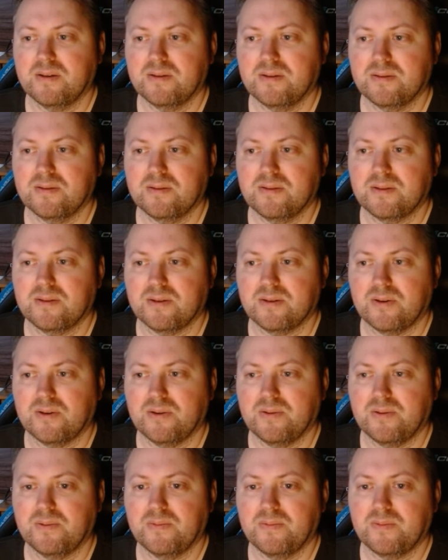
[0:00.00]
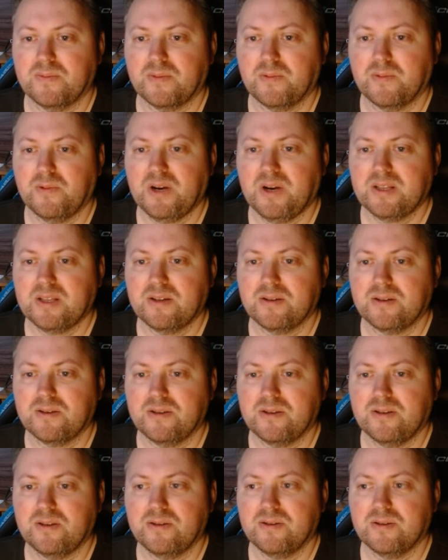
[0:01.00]
So white
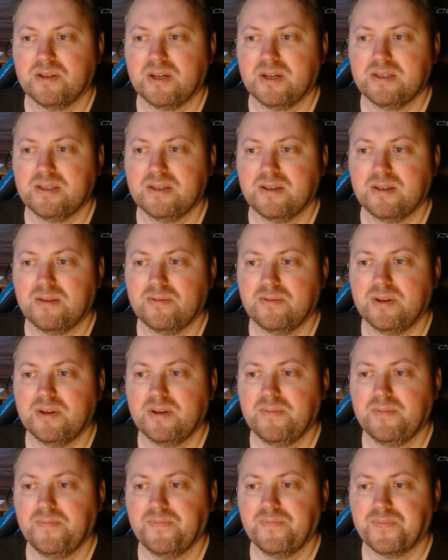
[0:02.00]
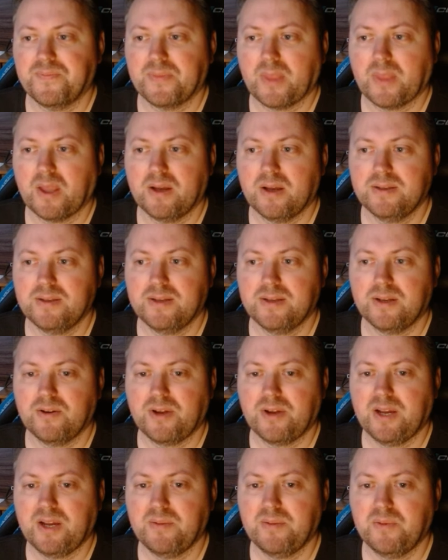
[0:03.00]
continued knight c3. It's an
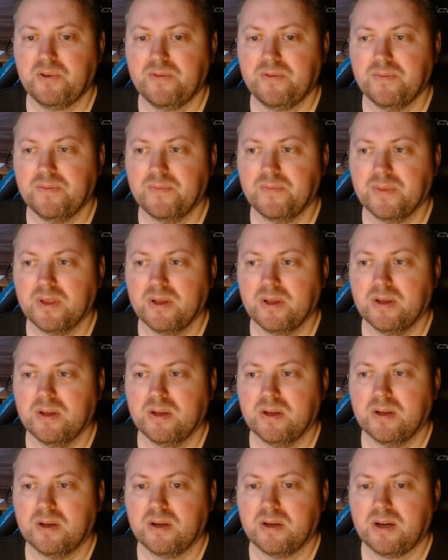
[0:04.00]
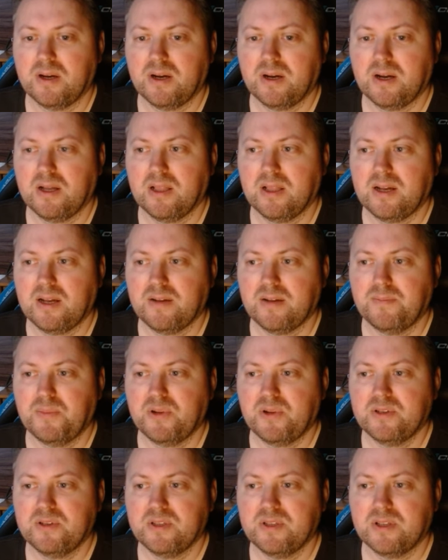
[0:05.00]
okay move. I like
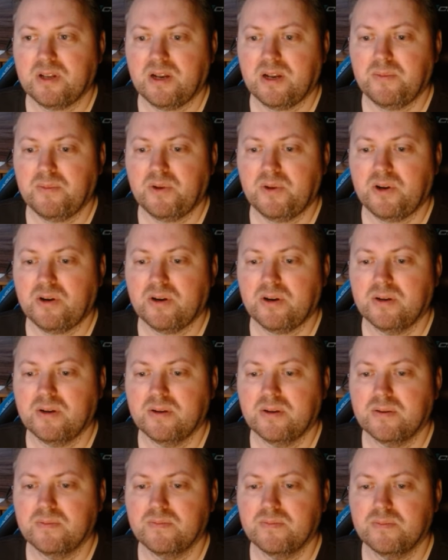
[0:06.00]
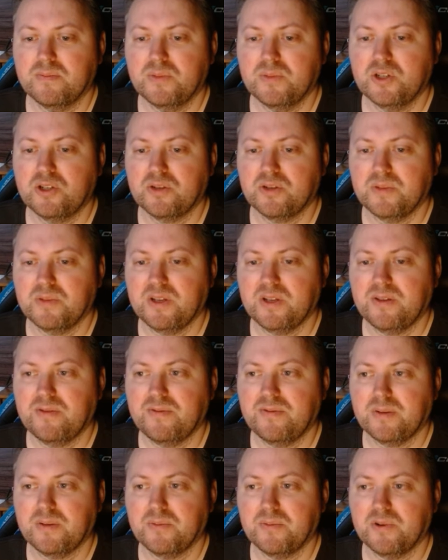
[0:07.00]
personally more bishop
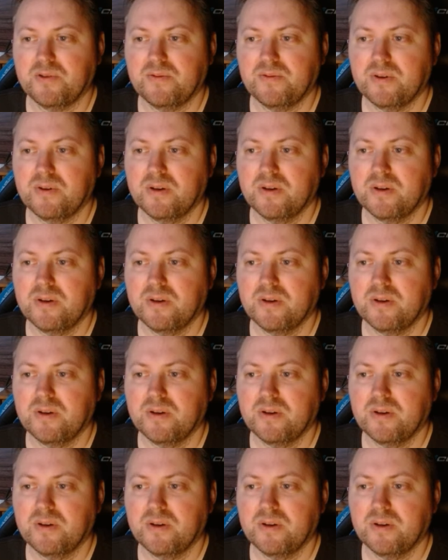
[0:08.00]
d3 move.